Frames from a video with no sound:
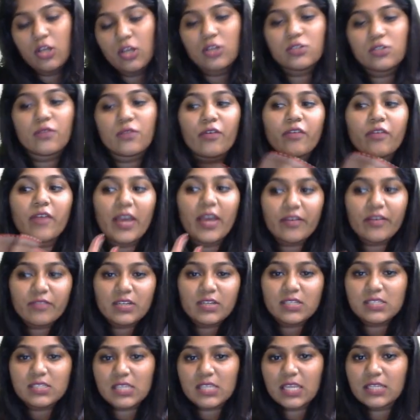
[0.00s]
So if you've ever
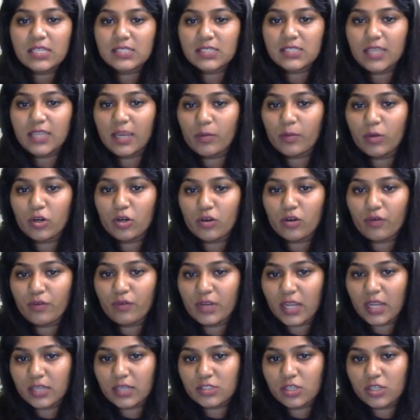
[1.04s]
seen statement of
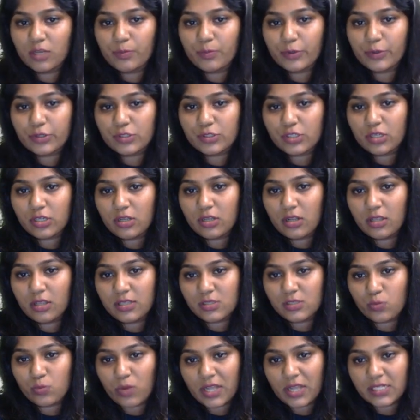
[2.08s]
financial position,
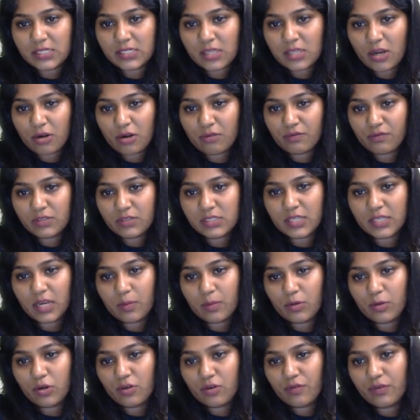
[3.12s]
this one side of the
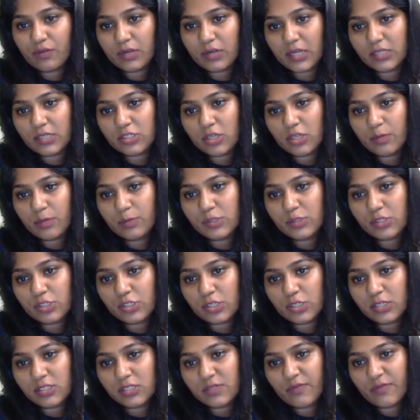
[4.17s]
statement of financial
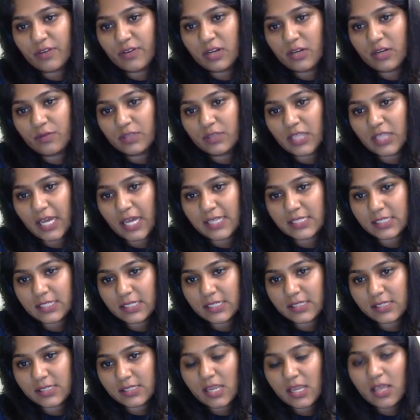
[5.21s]
position is filled with
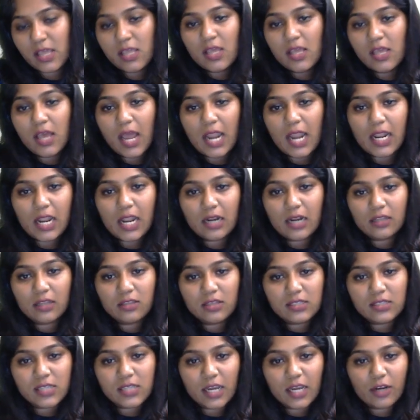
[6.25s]
assets, and
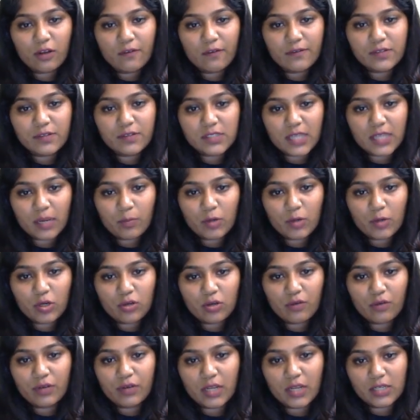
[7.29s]
another side of statement
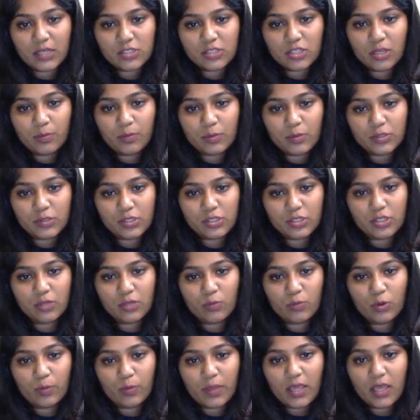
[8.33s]
of financial position
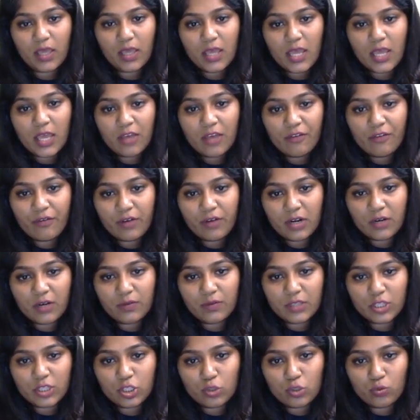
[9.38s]
would be filled
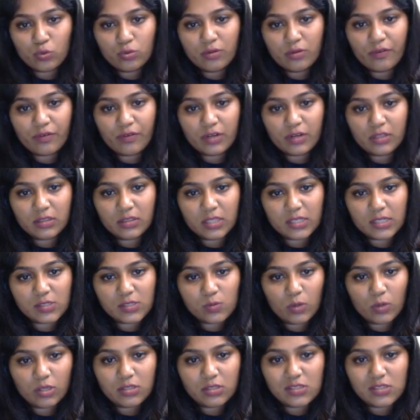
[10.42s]
with two different things.
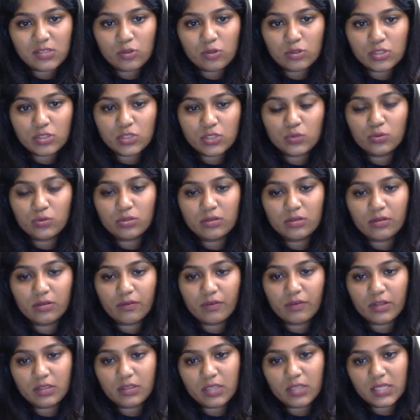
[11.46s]
What is those two
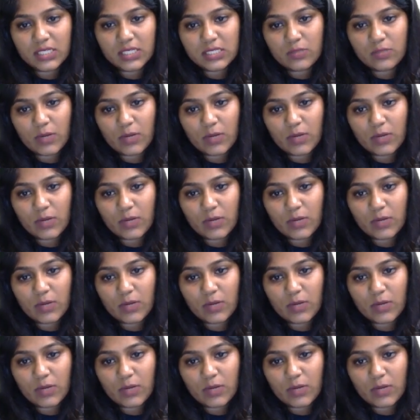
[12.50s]
different things?